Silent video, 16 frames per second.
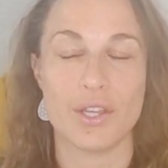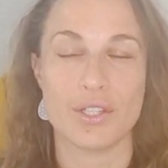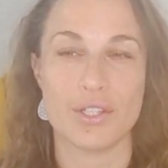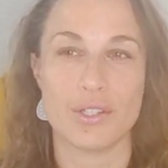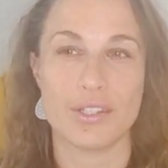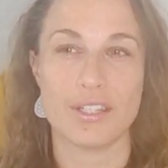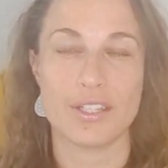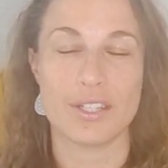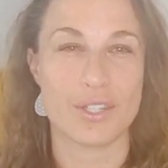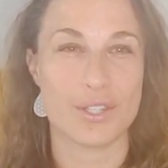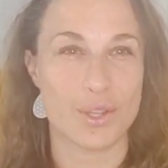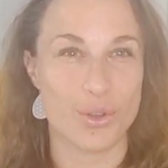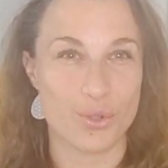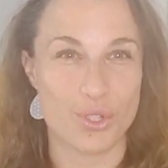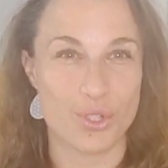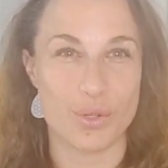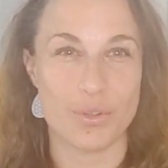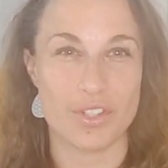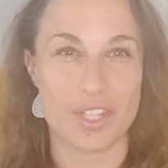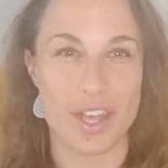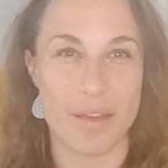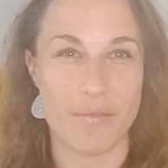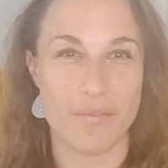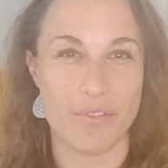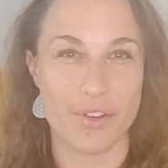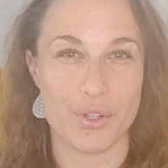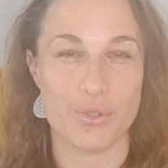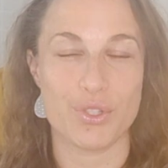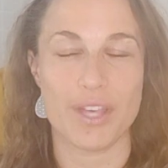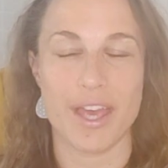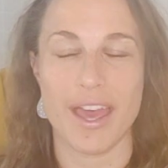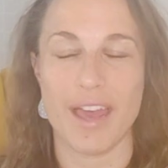So this is also a time for
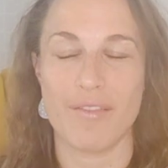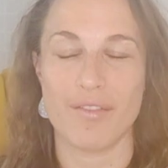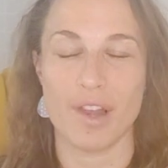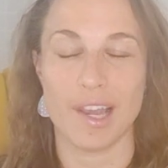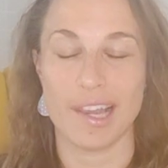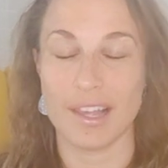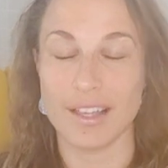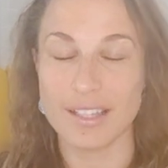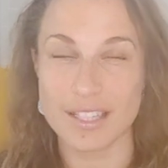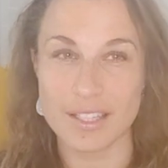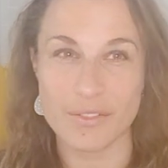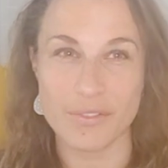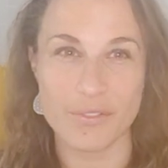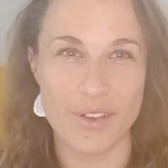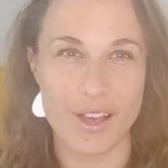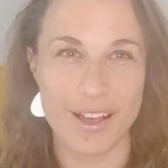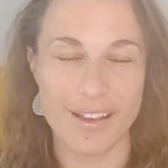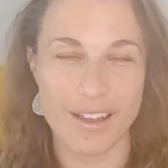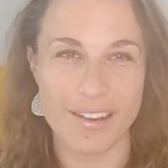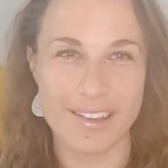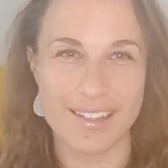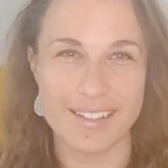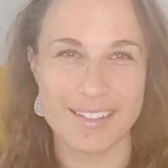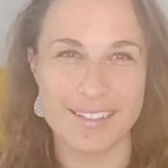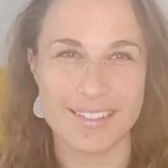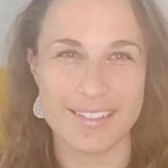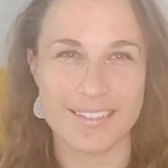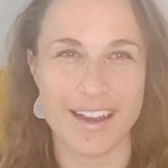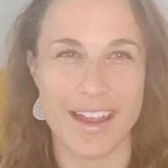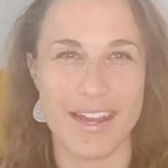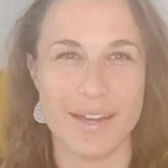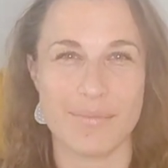you to have lots of fun,
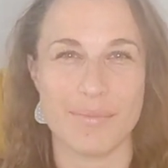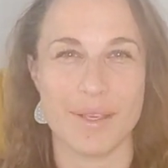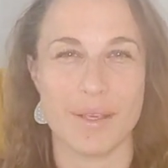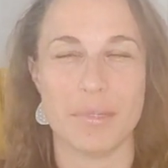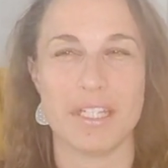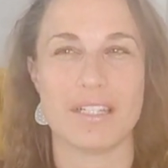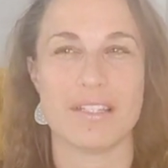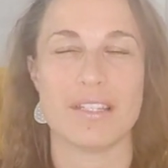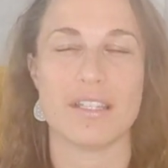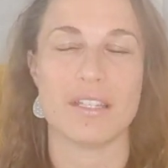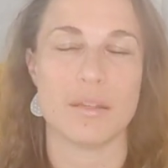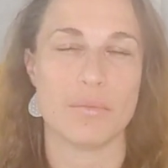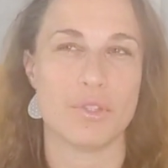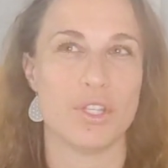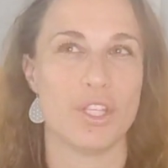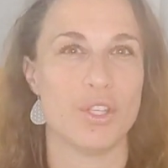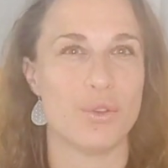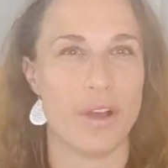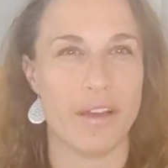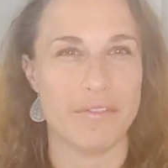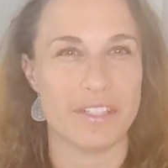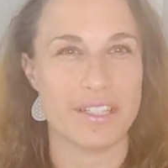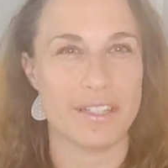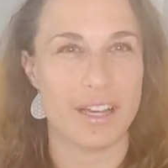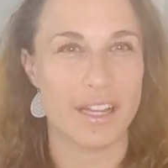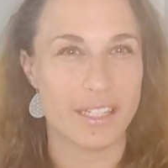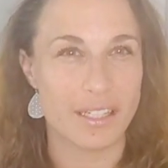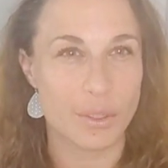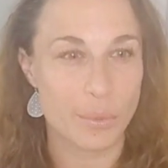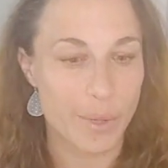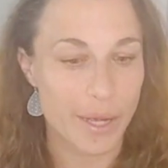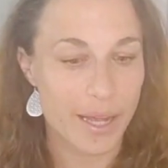right? Maybe this is something you haven't done
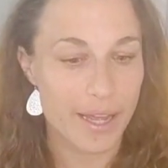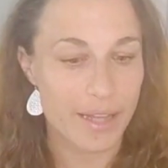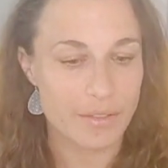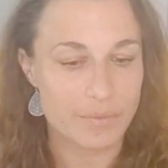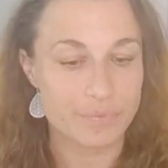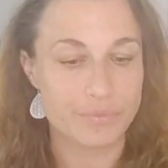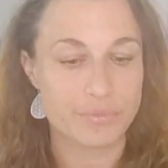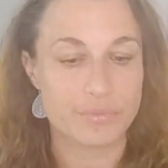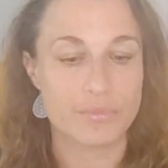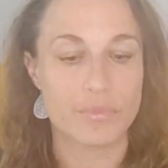in a while,